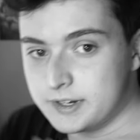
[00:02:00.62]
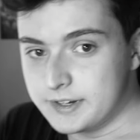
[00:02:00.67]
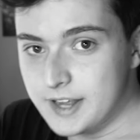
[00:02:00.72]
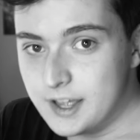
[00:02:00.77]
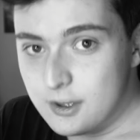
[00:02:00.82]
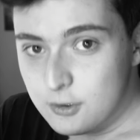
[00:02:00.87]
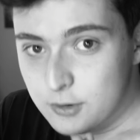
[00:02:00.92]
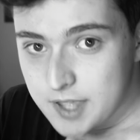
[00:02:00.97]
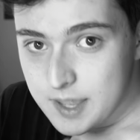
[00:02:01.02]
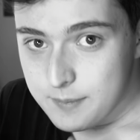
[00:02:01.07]

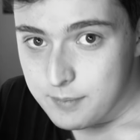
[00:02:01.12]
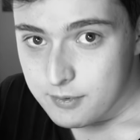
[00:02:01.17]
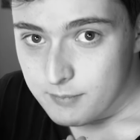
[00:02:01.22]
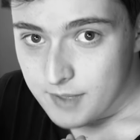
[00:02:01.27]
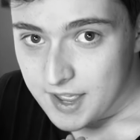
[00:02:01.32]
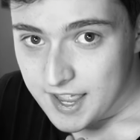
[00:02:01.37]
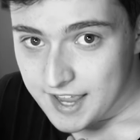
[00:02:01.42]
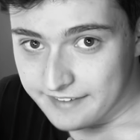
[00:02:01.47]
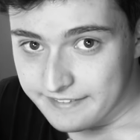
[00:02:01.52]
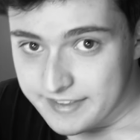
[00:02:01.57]
Now, keep in
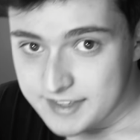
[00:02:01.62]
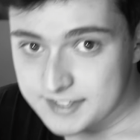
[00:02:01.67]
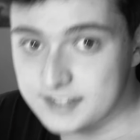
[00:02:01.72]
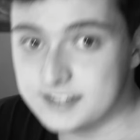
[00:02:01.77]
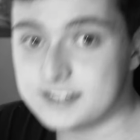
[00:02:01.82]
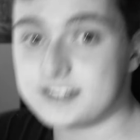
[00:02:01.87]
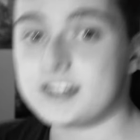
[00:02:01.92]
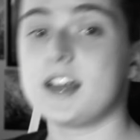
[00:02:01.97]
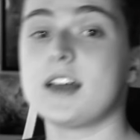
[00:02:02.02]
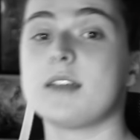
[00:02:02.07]
mind, this is
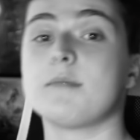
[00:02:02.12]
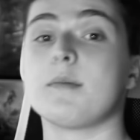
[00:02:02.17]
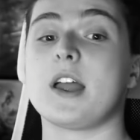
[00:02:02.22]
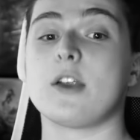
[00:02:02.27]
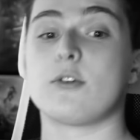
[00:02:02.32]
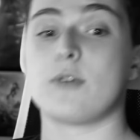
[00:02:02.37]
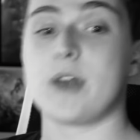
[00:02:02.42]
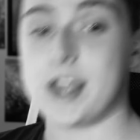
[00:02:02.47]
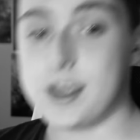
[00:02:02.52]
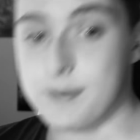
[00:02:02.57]
not my
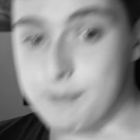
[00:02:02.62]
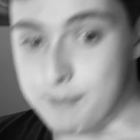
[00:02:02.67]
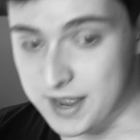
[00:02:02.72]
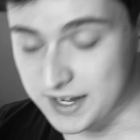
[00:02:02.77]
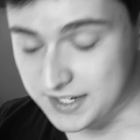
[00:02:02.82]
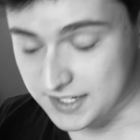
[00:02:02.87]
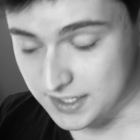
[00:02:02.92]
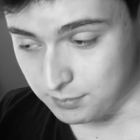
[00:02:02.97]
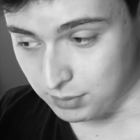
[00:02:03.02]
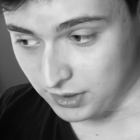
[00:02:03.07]

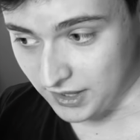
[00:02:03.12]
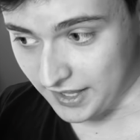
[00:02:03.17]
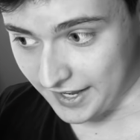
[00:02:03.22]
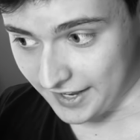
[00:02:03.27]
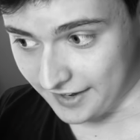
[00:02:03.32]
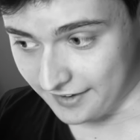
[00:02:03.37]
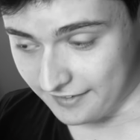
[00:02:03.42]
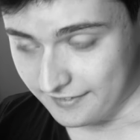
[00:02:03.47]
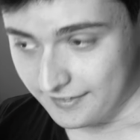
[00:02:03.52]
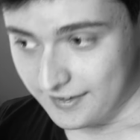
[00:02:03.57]
recommended
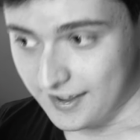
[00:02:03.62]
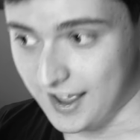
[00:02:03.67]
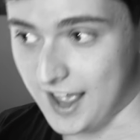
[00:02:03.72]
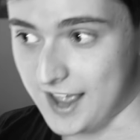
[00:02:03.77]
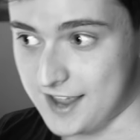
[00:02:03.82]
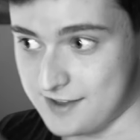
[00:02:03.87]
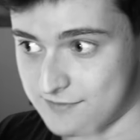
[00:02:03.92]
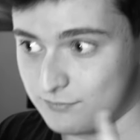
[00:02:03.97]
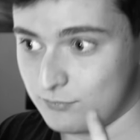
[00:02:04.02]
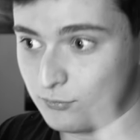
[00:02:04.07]
plan.
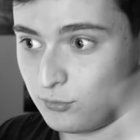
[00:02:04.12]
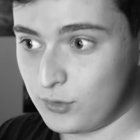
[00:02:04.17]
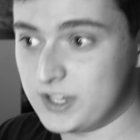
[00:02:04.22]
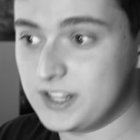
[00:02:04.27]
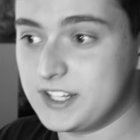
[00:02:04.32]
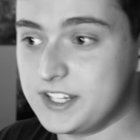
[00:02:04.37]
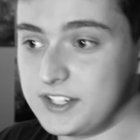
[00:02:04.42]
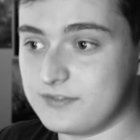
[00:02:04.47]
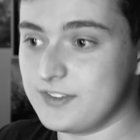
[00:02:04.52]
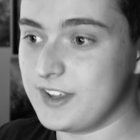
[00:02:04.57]

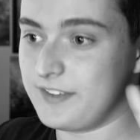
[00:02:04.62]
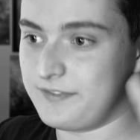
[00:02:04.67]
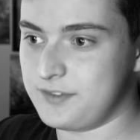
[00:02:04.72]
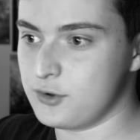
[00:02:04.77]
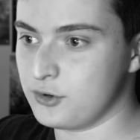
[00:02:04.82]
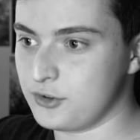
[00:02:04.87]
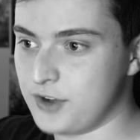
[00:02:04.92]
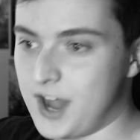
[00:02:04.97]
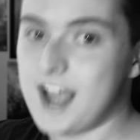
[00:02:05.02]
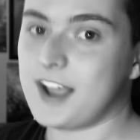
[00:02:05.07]
If
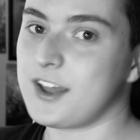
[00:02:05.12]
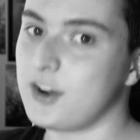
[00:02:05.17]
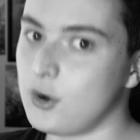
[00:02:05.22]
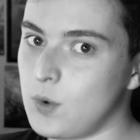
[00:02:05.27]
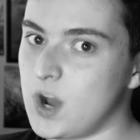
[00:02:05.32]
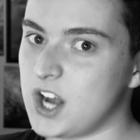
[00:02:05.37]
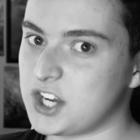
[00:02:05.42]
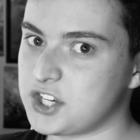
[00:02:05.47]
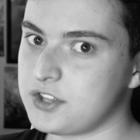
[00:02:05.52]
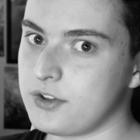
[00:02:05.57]
you're not going to
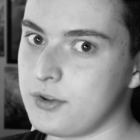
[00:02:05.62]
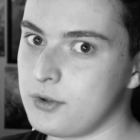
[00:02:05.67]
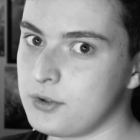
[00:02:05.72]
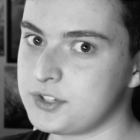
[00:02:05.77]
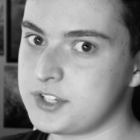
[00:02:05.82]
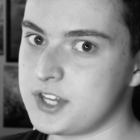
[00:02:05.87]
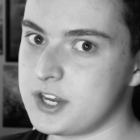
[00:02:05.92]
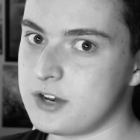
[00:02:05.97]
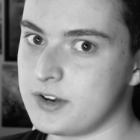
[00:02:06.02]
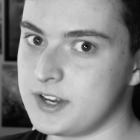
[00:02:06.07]
watch the whole
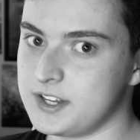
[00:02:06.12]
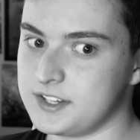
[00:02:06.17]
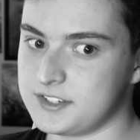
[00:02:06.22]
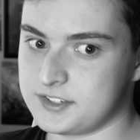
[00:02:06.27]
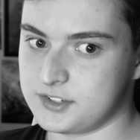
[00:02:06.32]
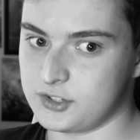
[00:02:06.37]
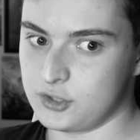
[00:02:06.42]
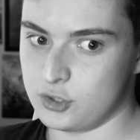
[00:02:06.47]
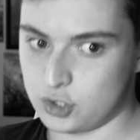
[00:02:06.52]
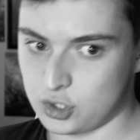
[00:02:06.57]

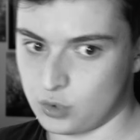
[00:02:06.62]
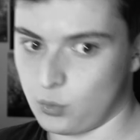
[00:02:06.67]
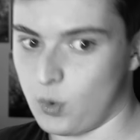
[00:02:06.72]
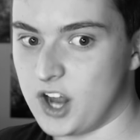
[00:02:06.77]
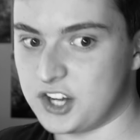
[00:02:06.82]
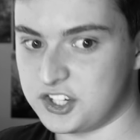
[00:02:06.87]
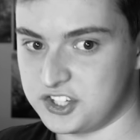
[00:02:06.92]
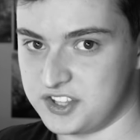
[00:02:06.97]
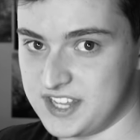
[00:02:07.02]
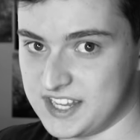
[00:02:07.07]
series, you should
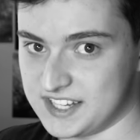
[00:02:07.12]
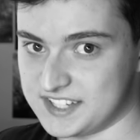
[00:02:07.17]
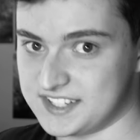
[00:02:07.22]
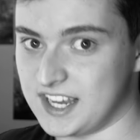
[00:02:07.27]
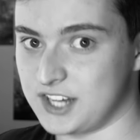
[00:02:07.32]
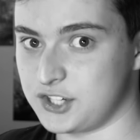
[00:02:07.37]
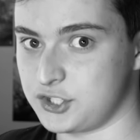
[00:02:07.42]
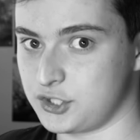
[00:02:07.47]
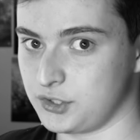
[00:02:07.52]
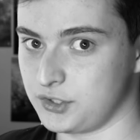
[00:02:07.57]
watch The
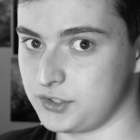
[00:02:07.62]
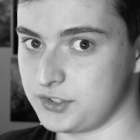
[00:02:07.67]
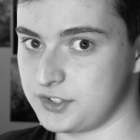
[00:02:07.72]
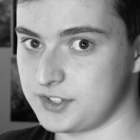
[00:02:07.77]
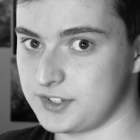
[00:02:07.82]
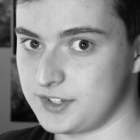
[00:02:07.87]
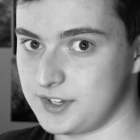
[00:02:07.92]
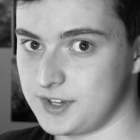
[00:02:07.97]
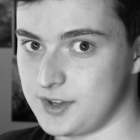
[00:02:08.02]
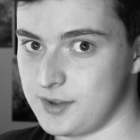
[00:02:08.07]
Essentials.
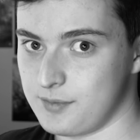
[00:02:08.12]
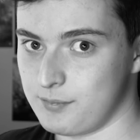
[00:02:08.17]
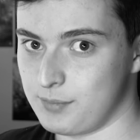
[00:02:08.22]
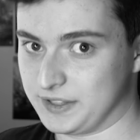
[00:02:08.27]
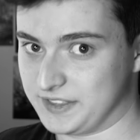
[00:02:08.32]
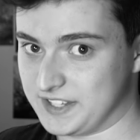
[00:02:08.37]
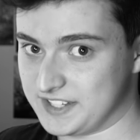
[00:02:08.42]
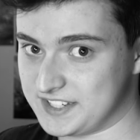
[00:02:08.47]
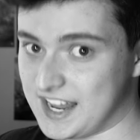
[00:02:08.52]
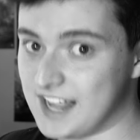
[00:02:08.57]

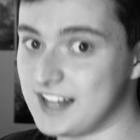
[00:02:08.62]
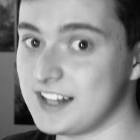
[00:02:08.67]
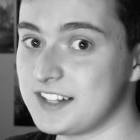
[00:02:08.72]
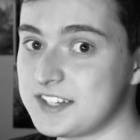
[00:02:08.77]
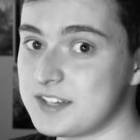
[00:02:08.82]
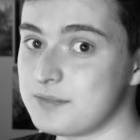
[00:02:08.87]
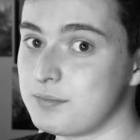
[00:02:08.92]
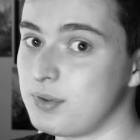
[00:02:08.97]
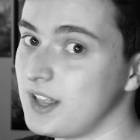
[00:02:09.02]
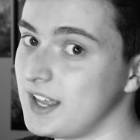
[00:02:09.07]
But the
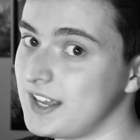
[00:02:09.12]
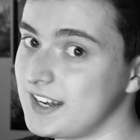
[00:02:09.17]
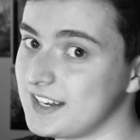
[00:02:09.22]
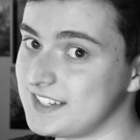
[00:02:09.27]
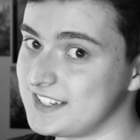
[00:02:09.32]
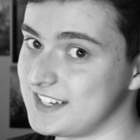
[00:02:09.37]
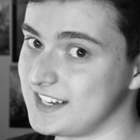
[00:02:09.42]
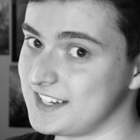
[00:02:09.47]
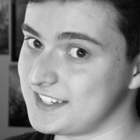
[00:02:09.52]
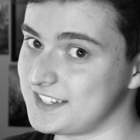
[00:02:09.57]
skeleton plan
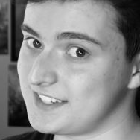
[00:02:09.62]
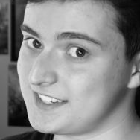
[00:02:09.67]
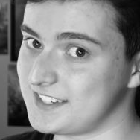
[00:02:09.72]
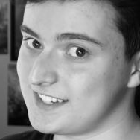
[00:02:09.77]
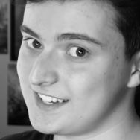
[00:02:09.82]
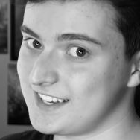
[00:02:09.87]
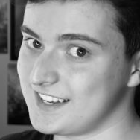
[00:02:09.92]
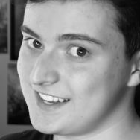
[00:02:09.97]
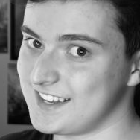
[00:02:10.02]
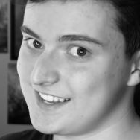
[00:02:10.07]

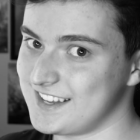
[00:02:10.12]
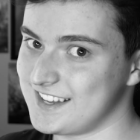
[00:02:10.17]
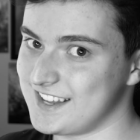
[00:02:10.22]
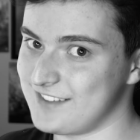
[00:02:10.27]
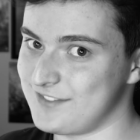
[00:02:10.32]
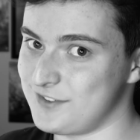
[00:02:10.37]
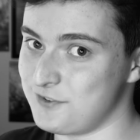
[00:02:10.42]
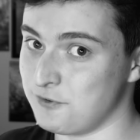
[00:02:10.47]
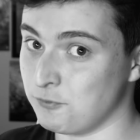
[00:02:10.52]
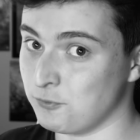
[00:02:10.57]
exists
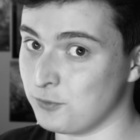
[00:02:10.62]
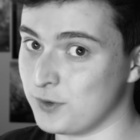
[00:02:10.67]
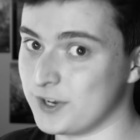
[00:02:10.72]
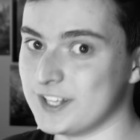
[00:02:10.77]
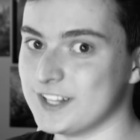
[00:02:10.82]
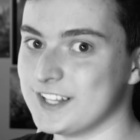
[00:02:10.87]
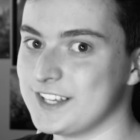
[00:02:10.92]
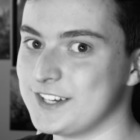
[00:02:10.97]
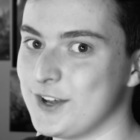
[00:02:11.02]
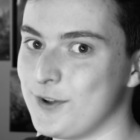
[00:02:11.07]
if you
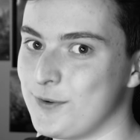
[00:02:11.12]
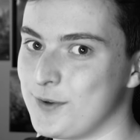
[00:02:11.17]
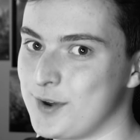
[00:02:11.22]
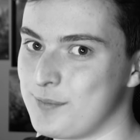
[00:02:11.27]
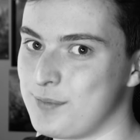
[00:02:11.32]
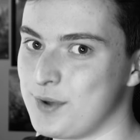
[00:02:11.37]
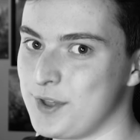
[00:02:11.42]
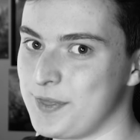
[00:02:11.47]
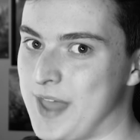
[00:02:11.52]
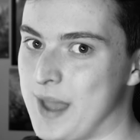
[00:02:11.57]
really don't want to
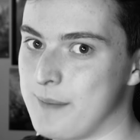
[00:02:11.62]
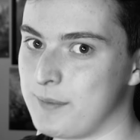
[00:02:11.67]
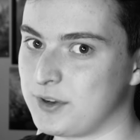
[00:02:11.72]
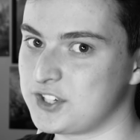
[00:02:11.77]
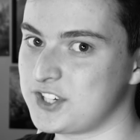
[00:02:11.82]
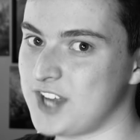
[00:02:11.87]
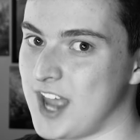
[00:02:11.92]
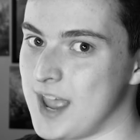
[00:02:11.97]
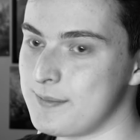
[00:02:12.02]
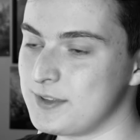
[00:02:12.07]
put that much
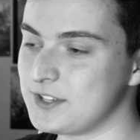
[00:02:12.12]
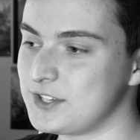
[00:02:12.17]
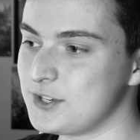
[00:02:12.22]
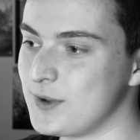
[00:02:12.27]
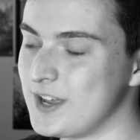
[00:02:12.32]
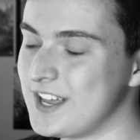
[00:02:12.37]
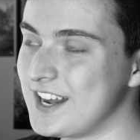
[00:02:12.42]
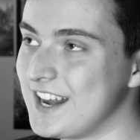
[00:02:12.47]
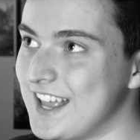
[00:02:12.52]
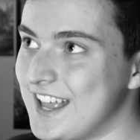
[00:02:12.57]
time into
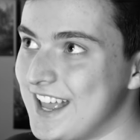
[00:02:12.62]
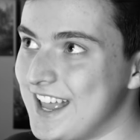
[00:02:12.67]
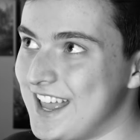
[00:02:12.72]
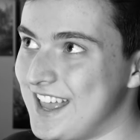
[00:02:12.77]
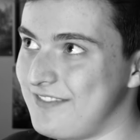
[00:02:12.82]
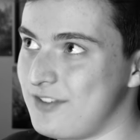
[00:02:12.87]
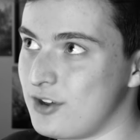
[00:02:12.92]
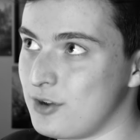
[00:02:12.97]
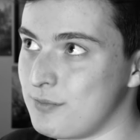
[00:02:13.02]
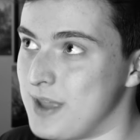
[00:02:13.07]
it,
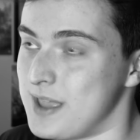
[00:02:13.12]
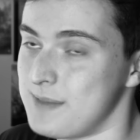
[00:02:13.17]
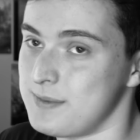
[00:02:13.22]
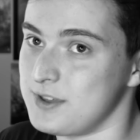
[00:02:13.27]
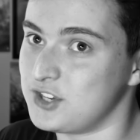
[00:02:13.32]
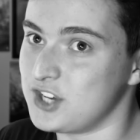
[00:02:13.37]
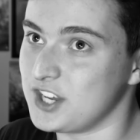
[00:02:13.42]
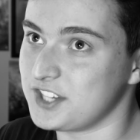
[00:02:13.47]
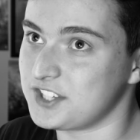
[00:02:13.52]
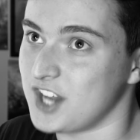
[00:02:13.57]
if you're maybe
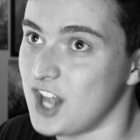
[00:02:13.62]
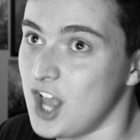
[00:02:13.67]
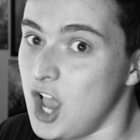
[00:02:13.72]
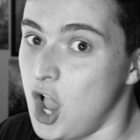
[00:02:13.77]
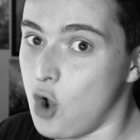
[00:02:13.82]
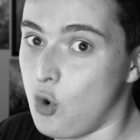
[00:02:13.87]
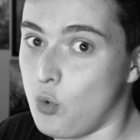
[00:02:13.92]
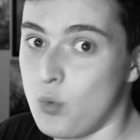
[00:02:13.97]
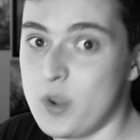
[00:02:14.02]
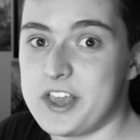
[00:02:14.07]
just
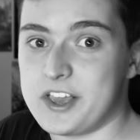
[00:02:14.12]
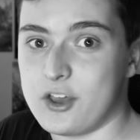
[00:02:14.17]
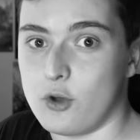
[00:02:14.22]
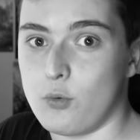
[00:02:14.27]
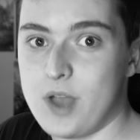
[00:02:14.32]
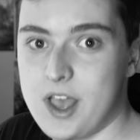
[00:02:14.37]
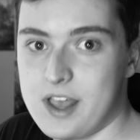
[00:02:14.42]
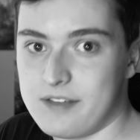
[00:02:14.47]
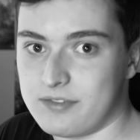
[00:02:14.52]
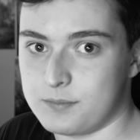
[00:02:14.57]
a week
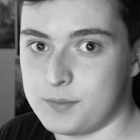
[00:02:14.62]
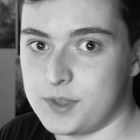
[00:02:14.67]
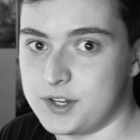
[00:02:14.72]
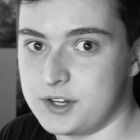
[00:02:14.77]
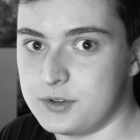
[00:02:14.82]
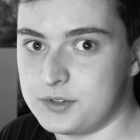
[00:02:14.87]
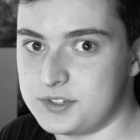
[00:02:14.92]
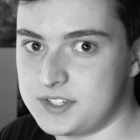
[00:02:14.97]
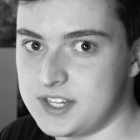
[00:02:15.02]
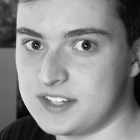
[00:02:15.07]
away from the
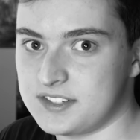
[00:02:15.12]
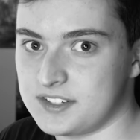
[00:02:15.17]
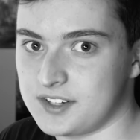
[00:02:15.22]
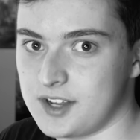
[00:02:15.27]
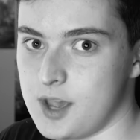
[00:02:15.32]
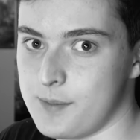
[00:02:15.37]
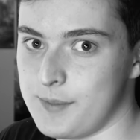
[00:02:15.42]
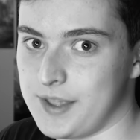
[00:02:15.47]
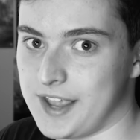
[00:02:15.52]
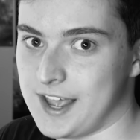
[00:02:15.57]
new season
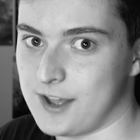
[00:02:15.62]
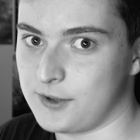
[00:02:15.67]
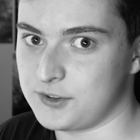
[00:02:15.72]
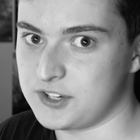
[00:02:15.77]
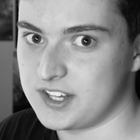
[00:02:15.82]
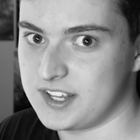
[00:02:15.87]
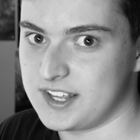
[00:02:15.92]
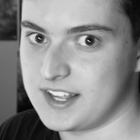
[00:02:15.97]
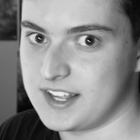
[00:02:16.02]
coming out.